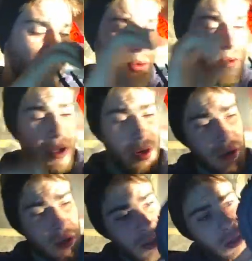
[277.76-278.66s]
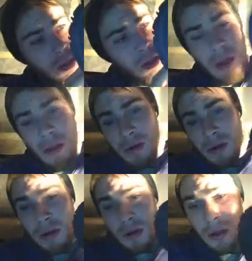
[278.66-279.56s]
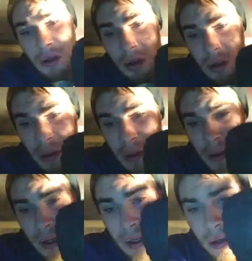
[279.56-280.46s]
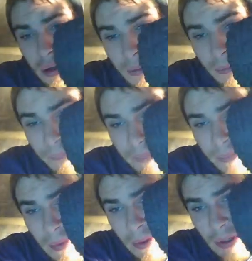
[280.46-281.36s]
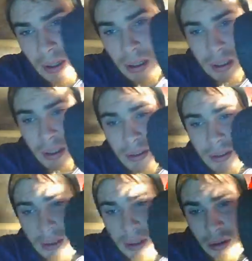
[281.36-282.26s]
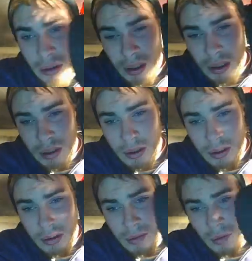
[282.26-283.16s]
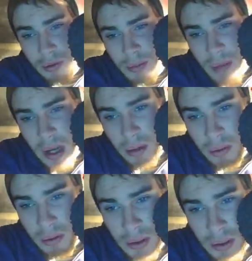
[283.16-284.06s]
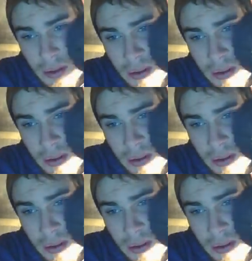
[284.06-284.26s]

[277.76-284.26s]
pull start. Another good thing is here, it's backwards.